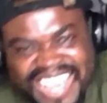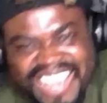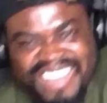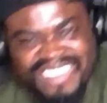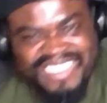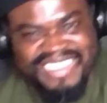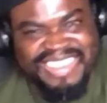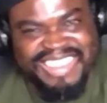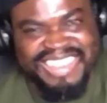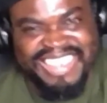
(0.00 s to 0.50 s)

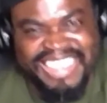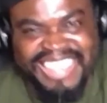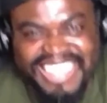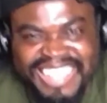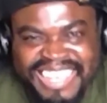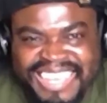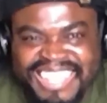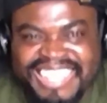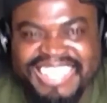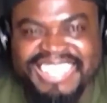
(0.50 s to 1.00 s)

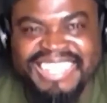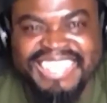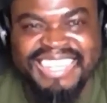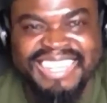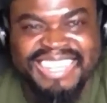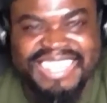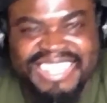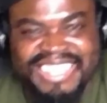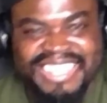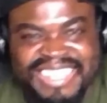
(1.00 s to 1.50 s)
mo
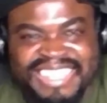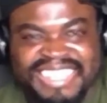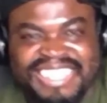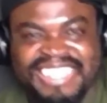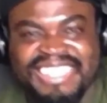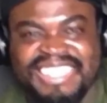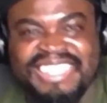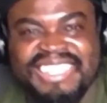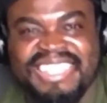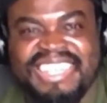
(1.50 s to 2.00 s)
coming
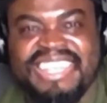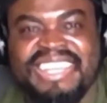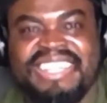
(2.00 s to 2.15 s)
for